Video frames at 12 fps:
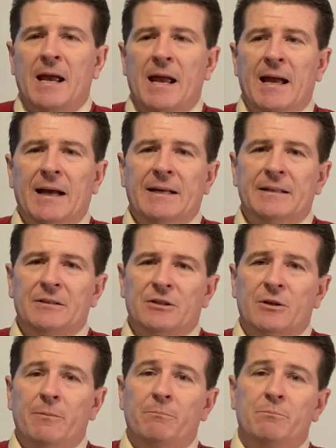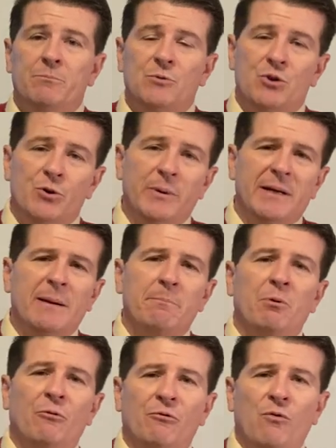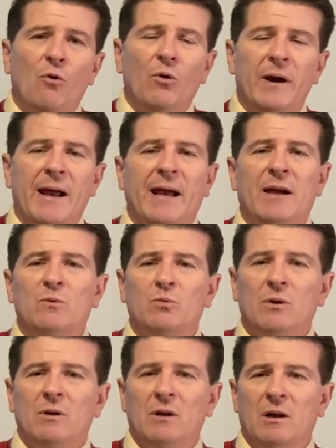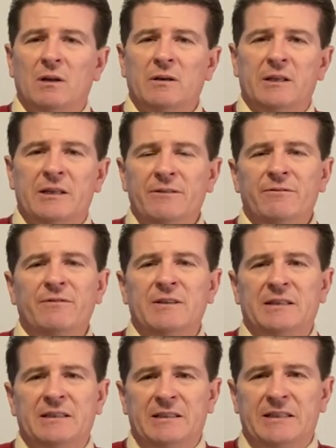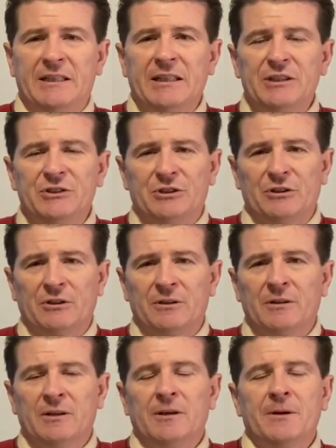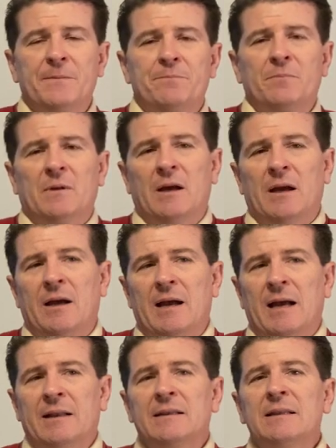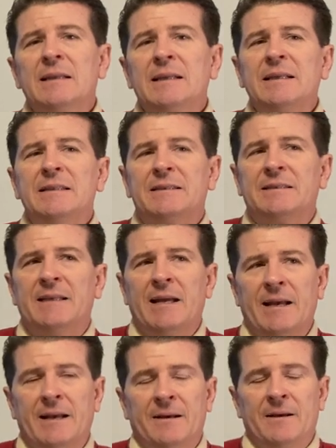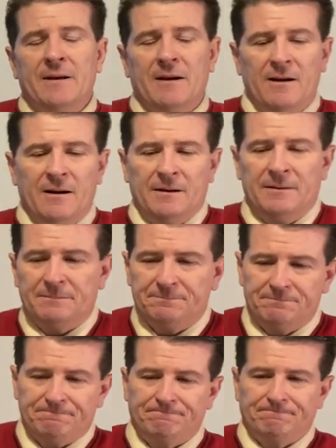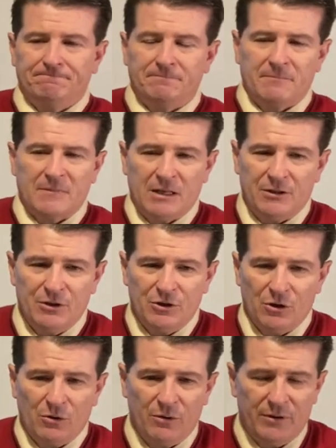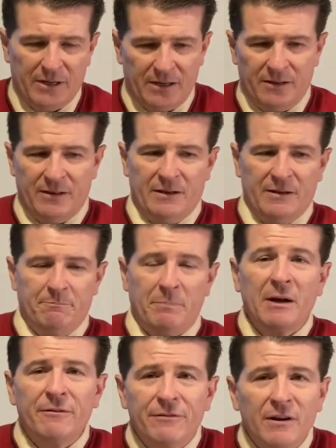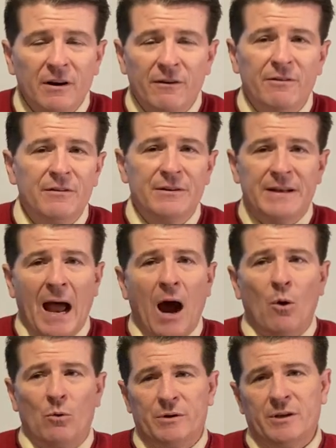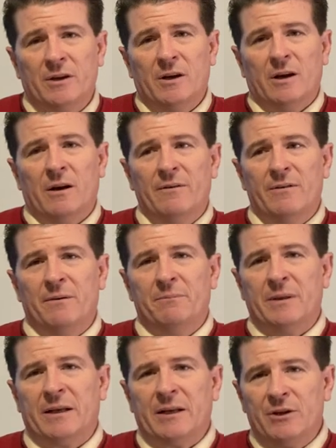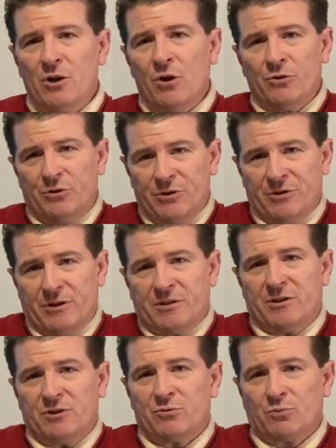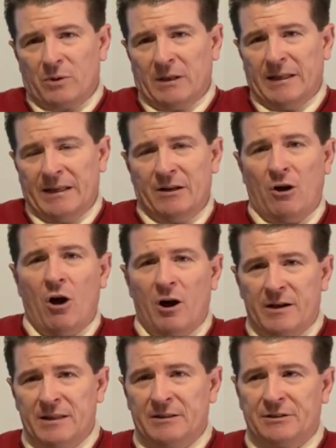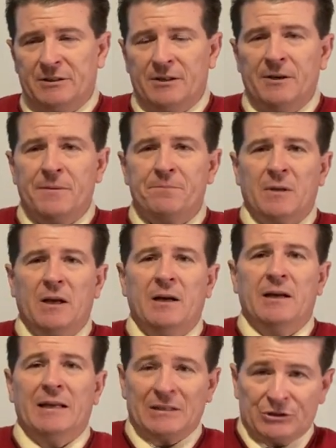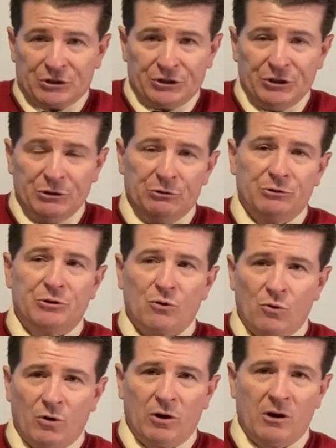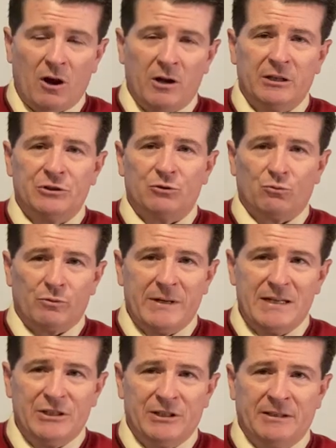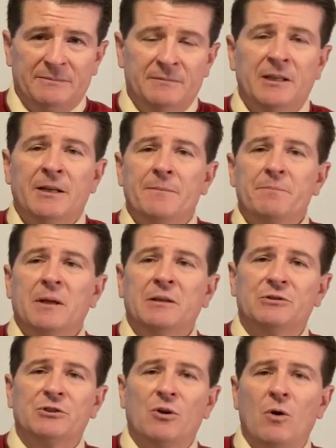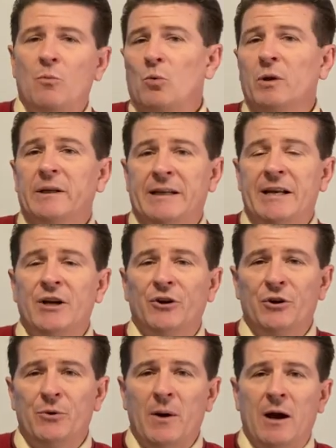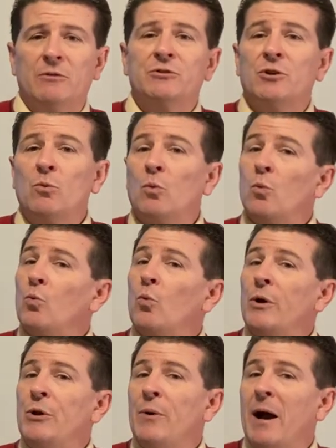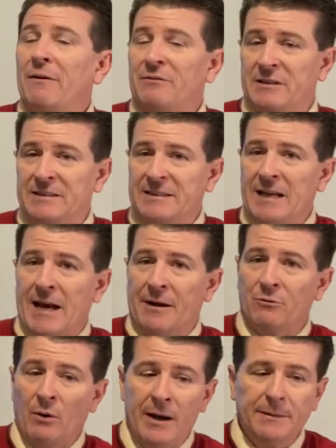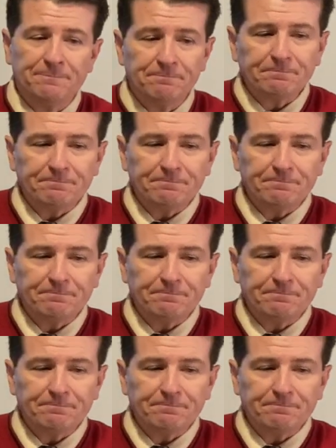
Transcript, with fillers: And doing it beforehand will give the teacher at least a, um, you know, the, the benefit of the doubt of them thinking, no, this is really an honest uh, excuse or an honest reason. And so I'm willing to hear you out. So what do you have to say, right?